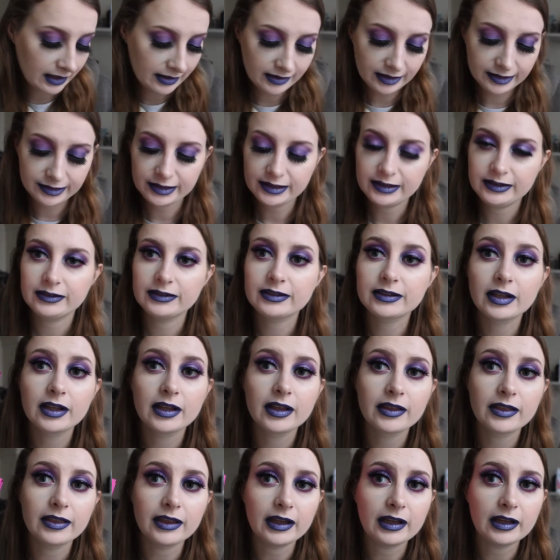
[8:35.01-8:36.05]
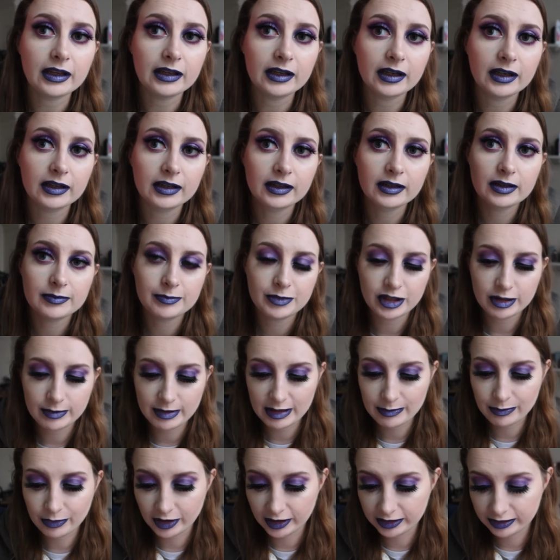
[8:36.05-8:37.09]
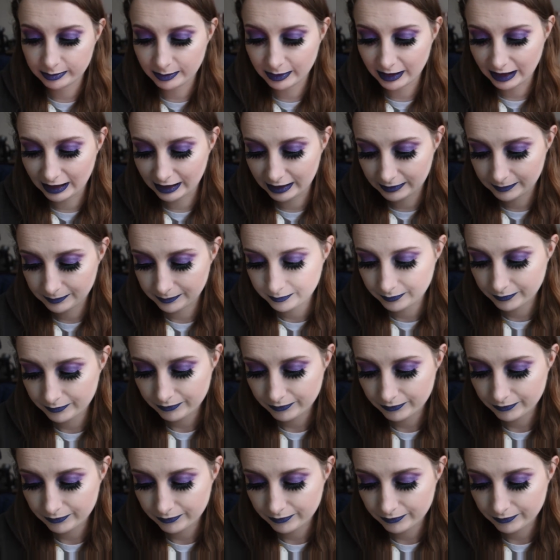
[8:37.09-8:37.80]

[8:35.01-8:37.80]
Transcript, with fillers: This is the Beauty Bay Brights palette.